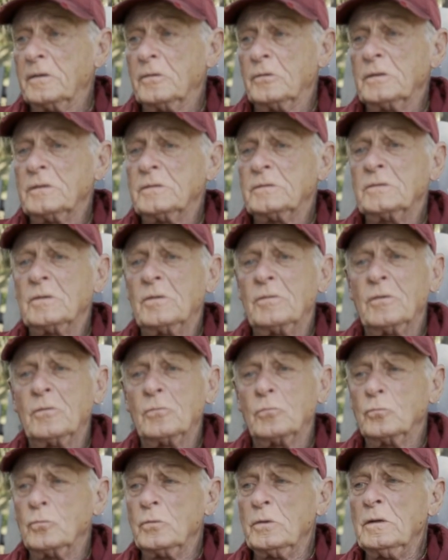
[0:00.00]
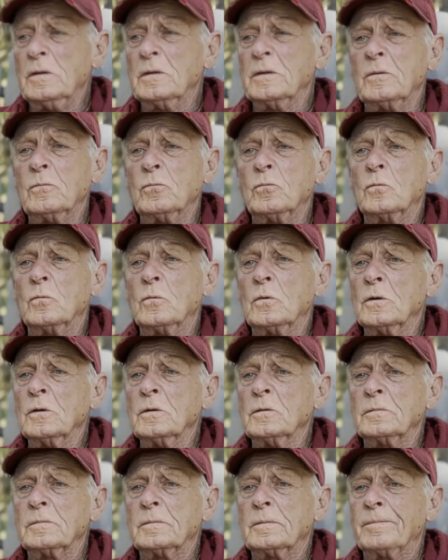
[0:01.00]
areas, so there really
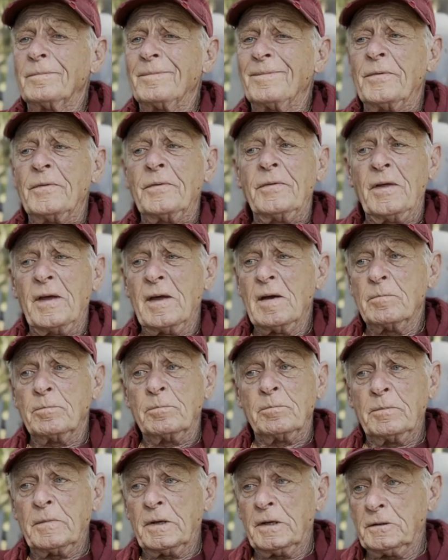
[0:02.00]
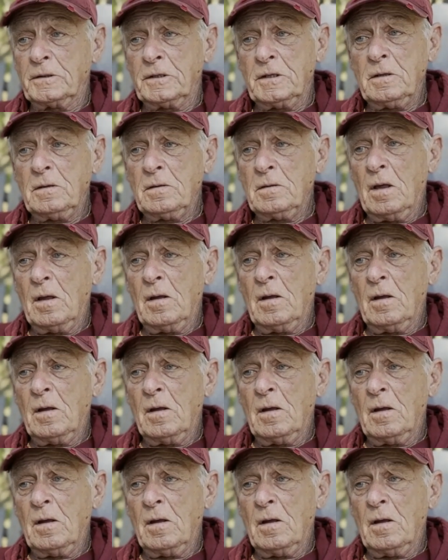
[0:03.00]
weren't that many.